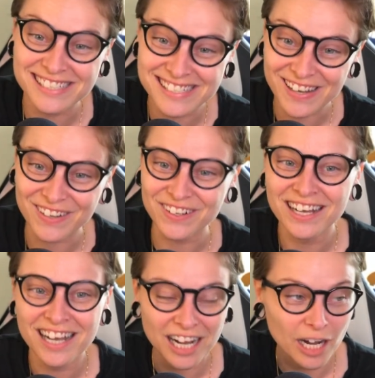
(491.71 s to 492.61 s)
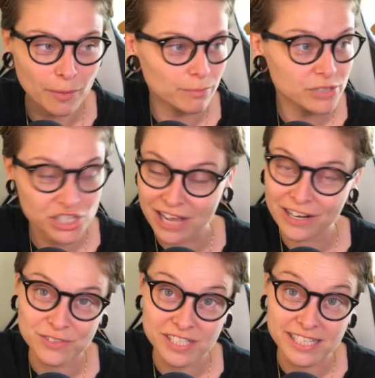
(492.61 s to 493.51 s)
So um, shout
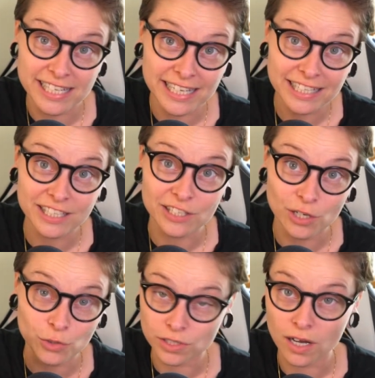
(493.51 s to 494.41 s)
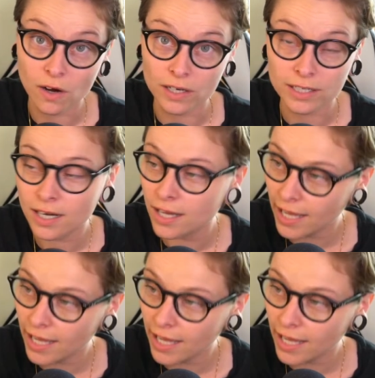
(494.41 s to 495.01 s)
out to Nick, you know who you are.